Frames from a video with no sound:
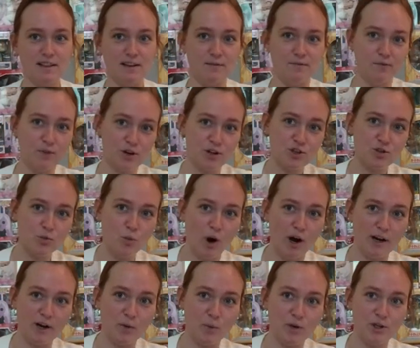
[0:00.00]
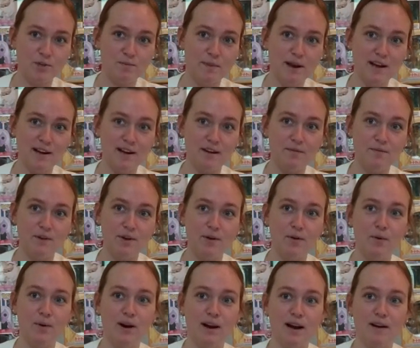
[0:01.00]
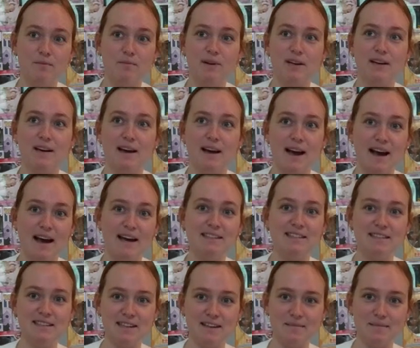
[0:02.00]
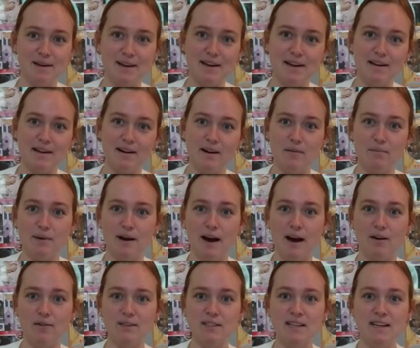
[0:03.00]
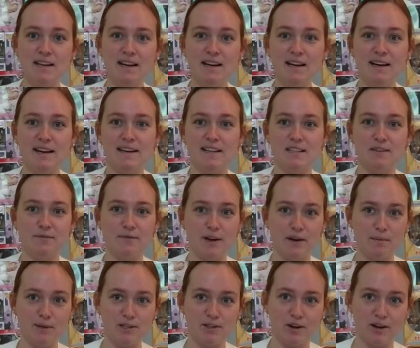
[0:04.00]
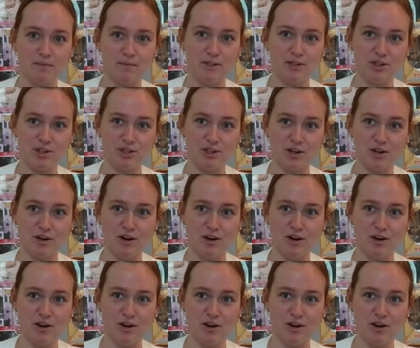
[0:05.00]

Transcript: The first one, which many of you have been asking me about, is the Figma Dark Magician